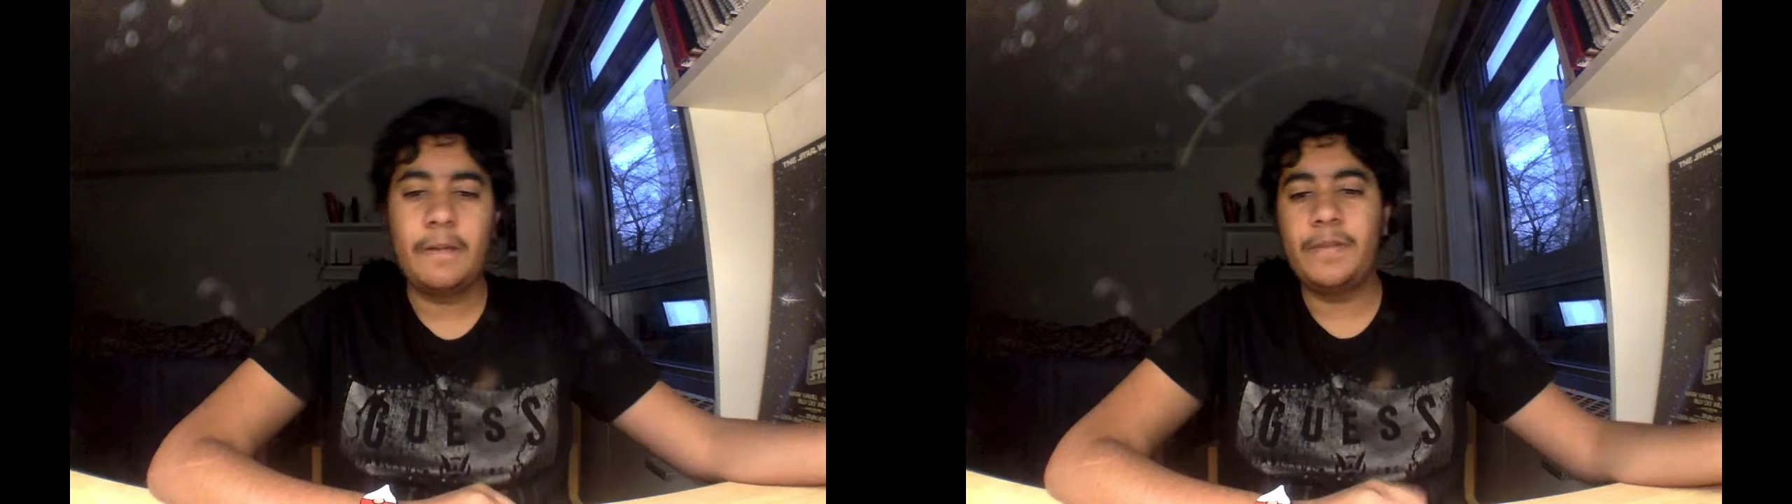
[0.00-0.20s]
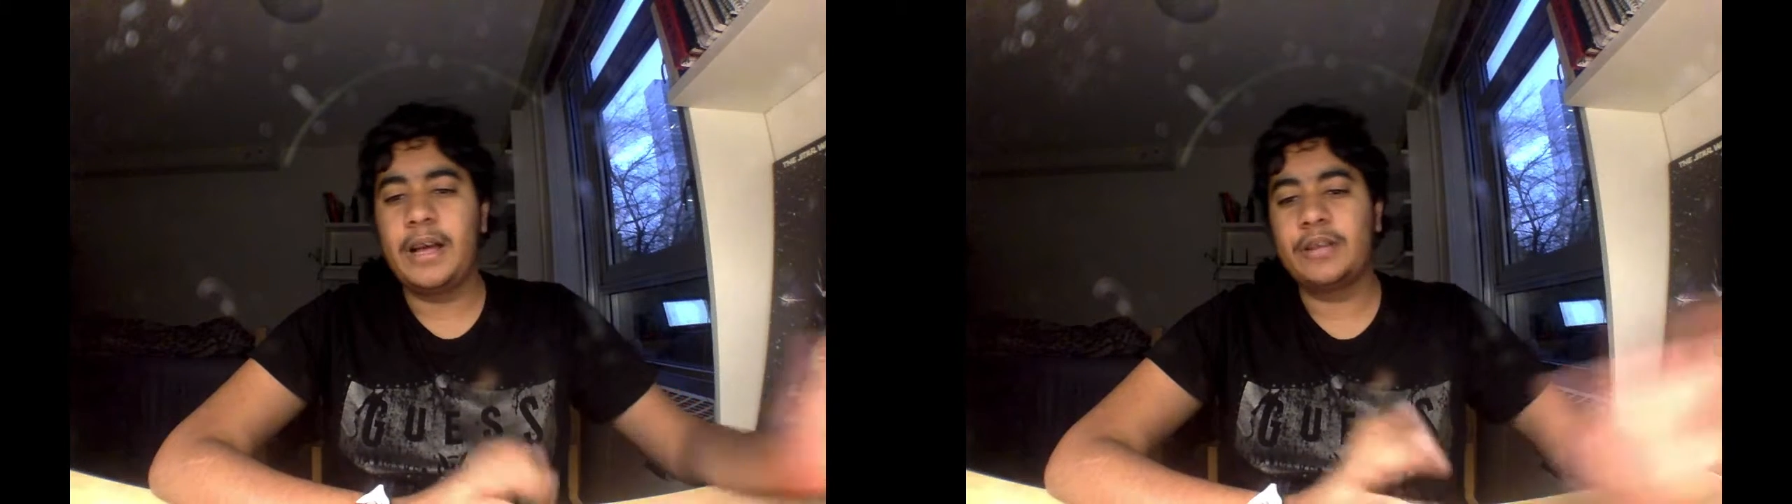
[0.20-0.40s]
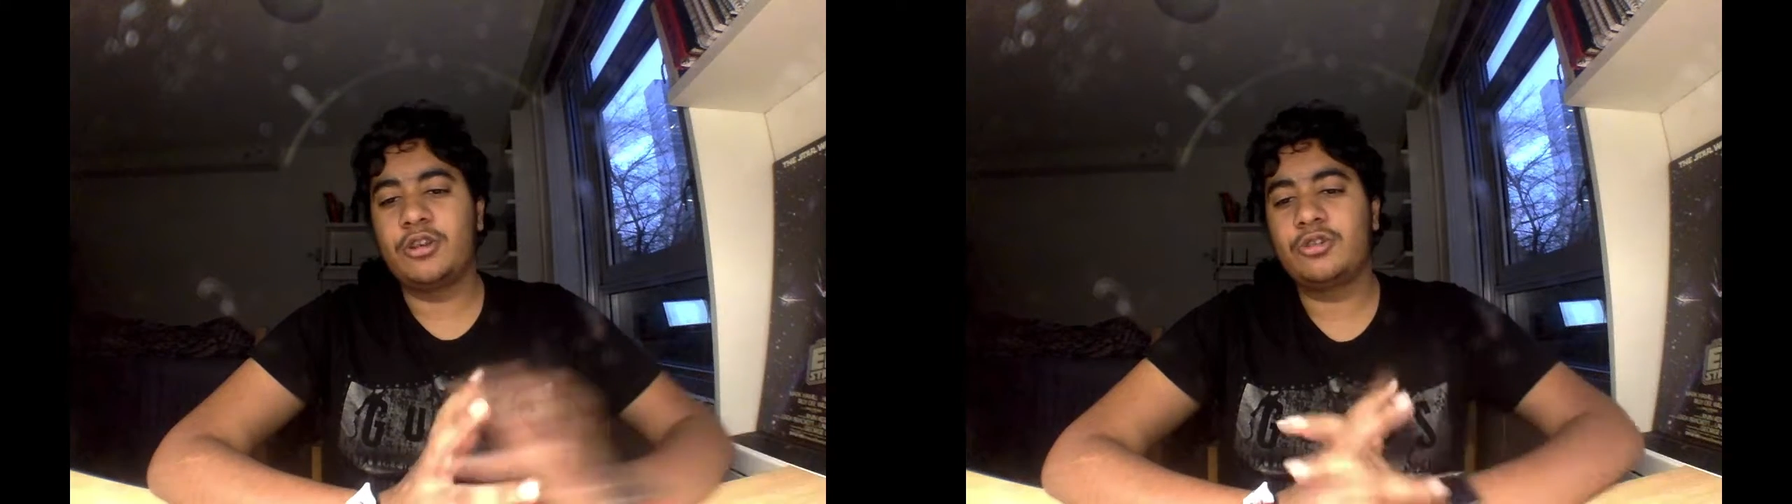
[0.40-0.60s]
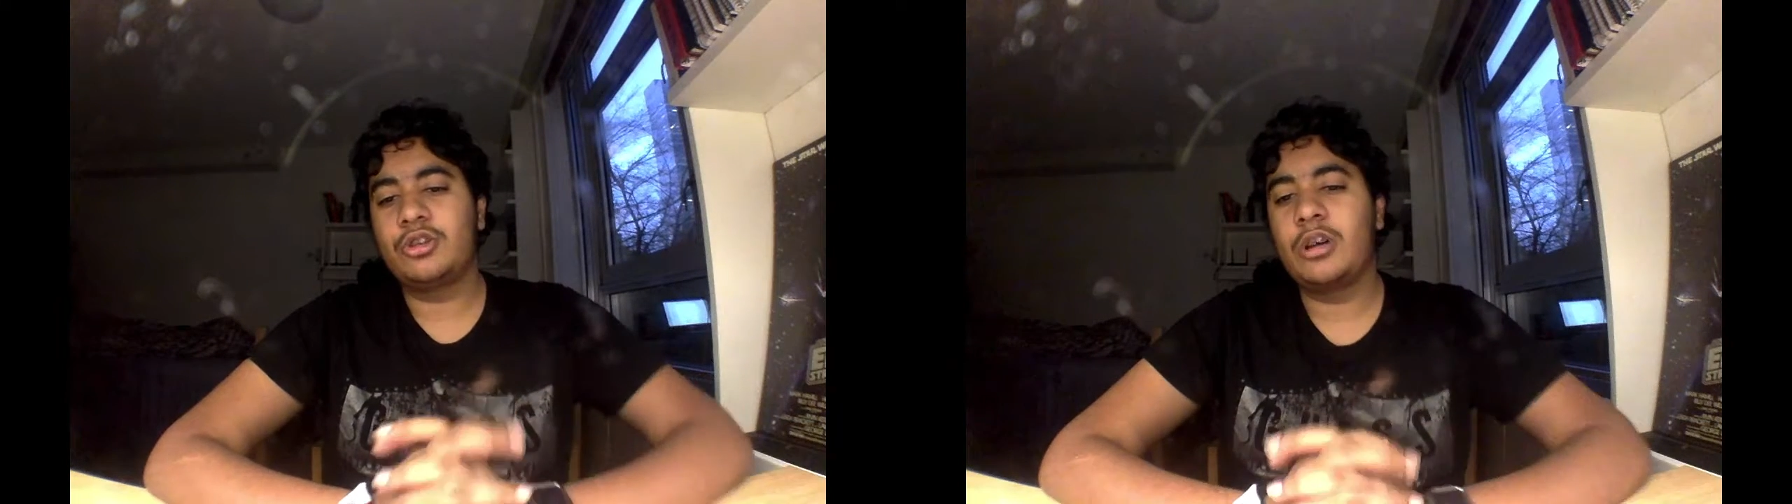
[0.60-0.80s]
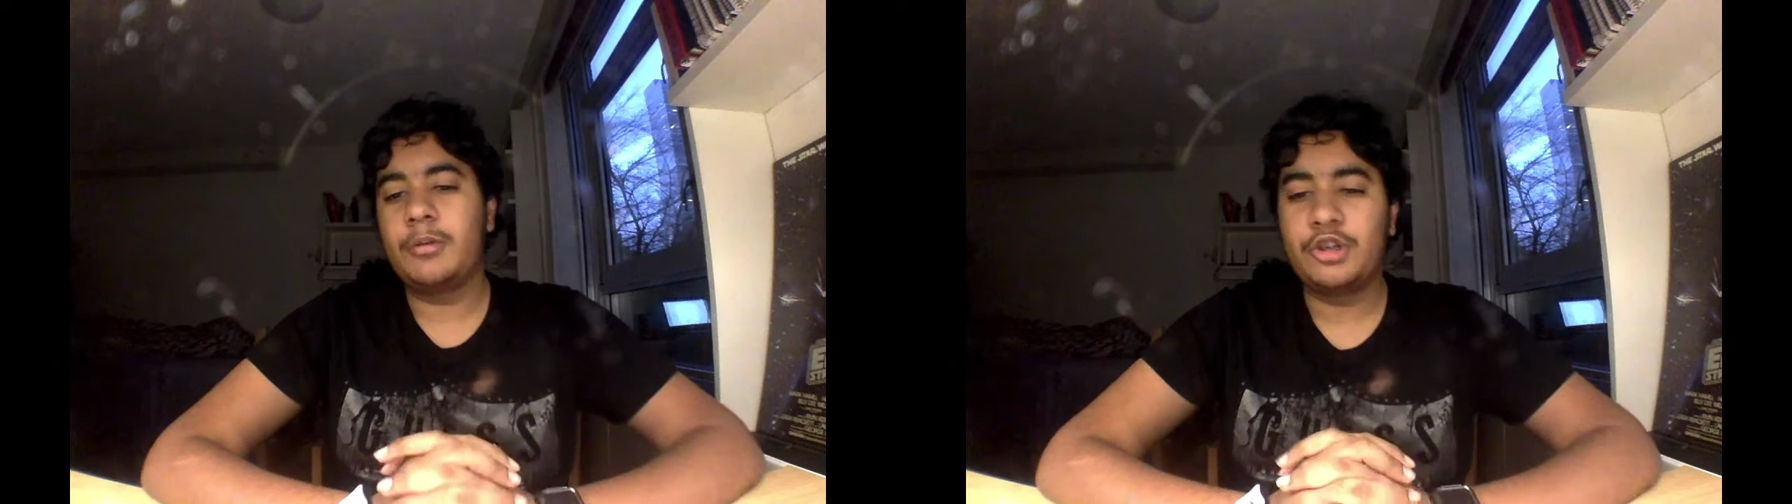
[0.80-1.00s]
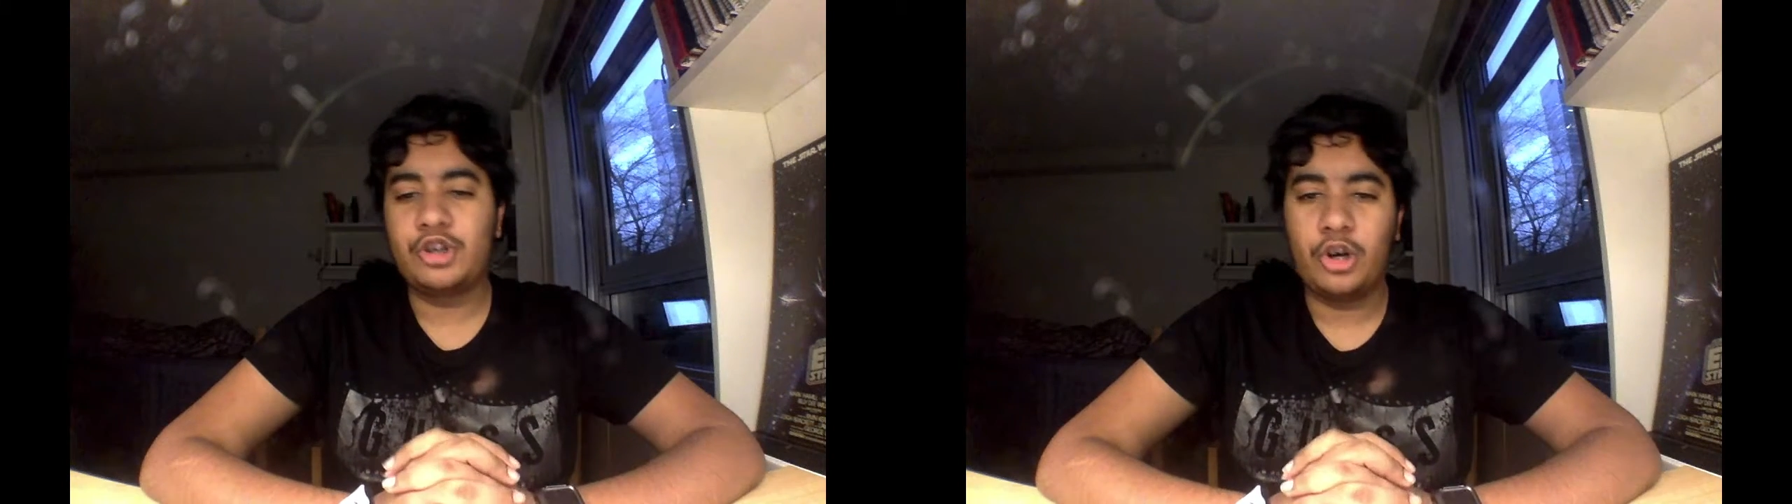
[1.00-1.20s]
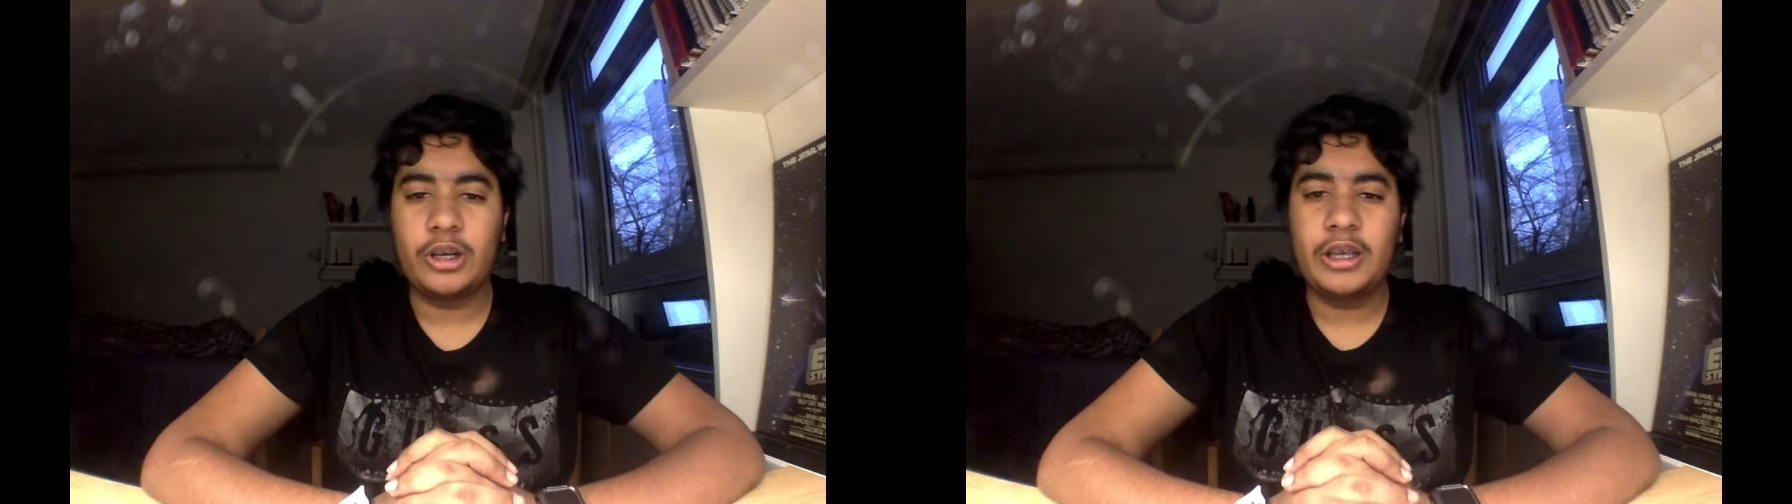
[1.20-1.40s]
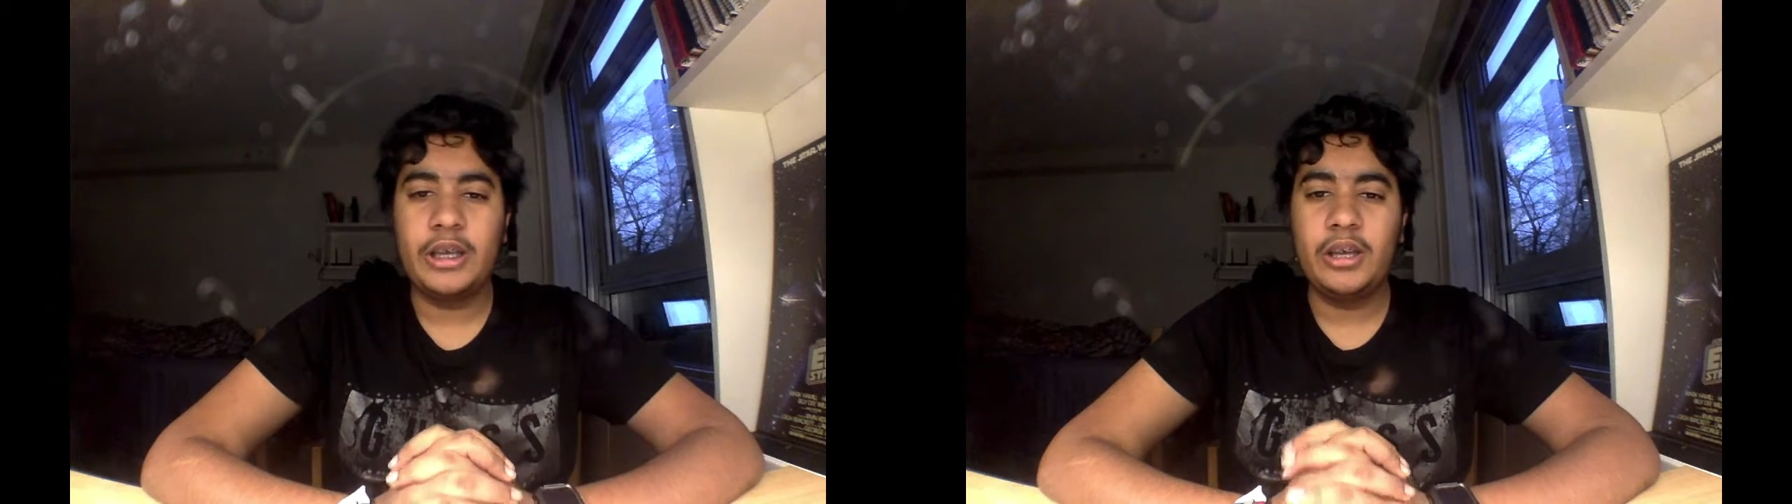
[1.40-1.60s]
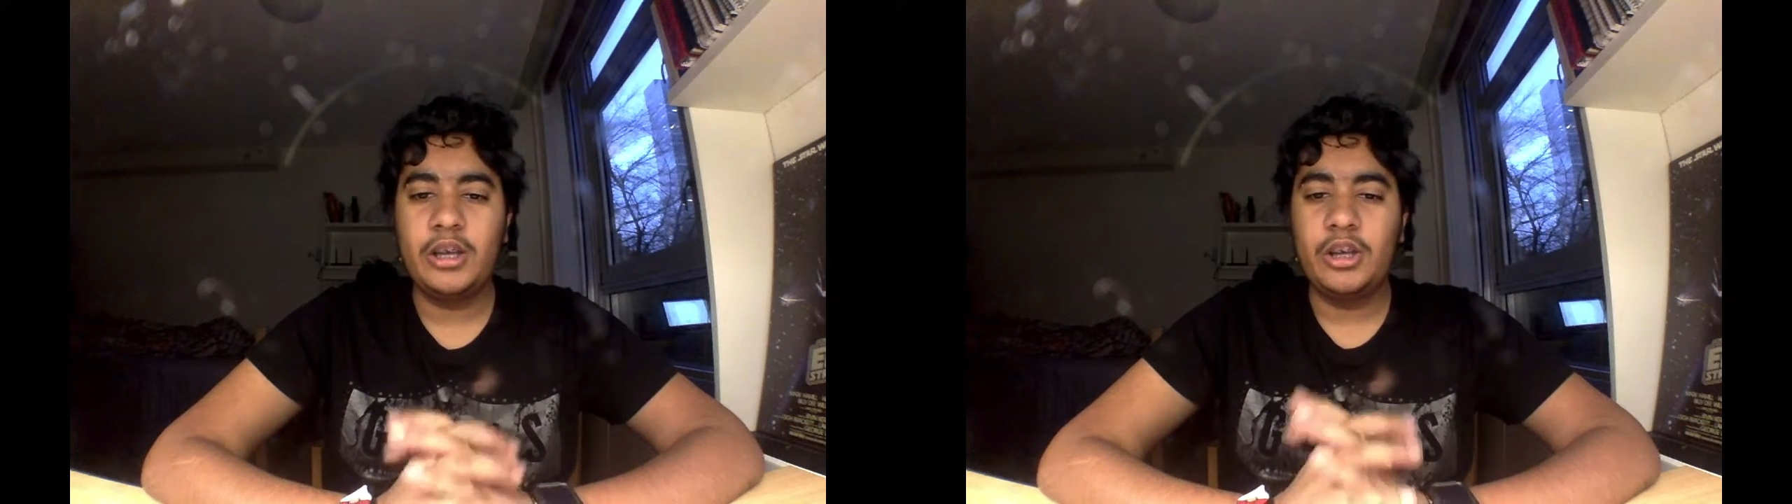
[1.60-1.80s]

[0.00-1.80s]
That's also coming shortly.